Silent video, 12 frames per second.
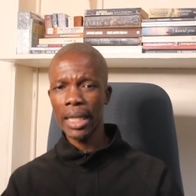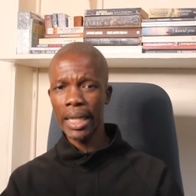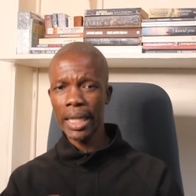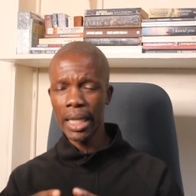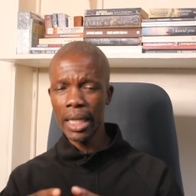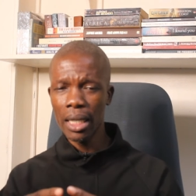
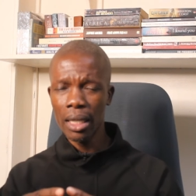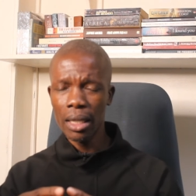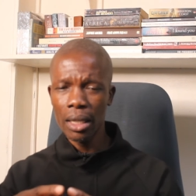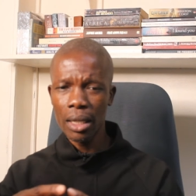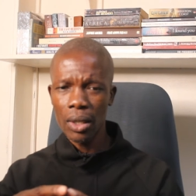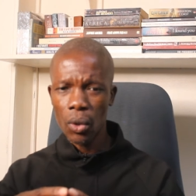
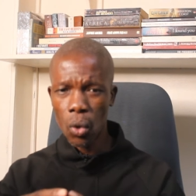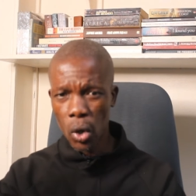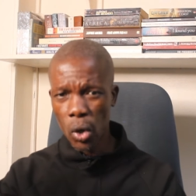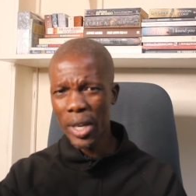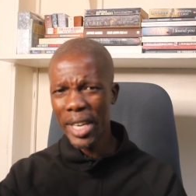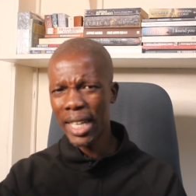the
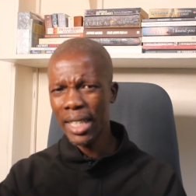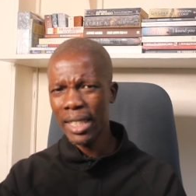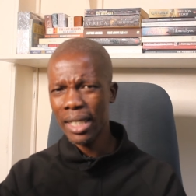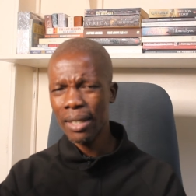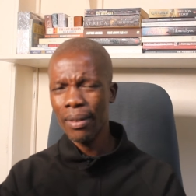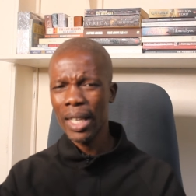
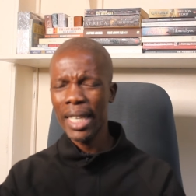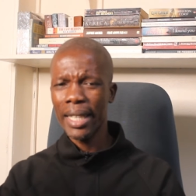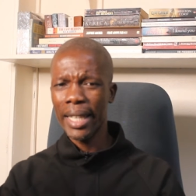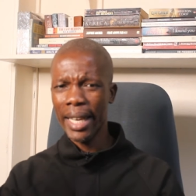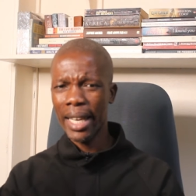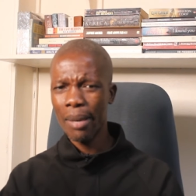colonialists,
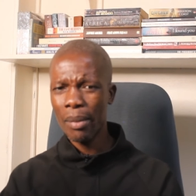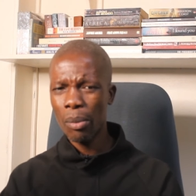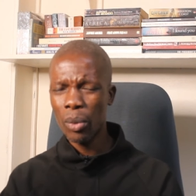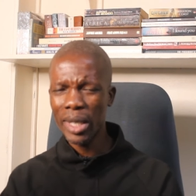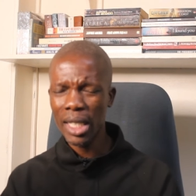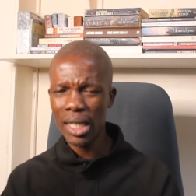they came
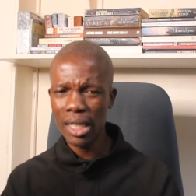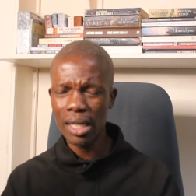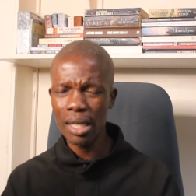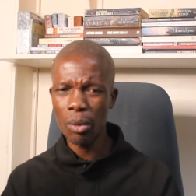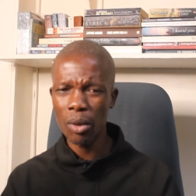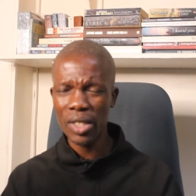up with a
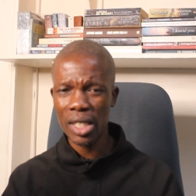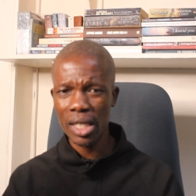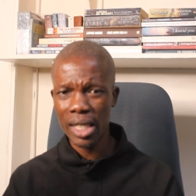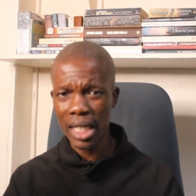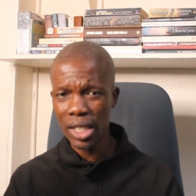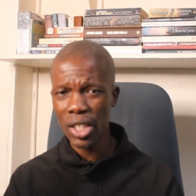system of
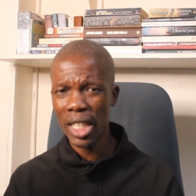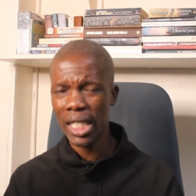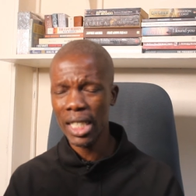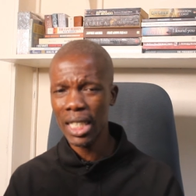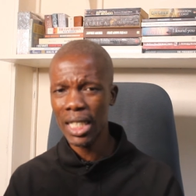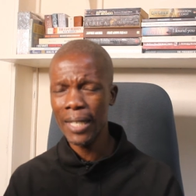
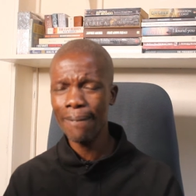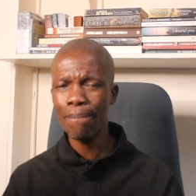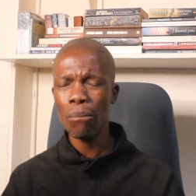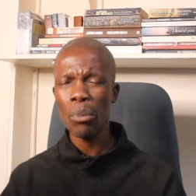centralization.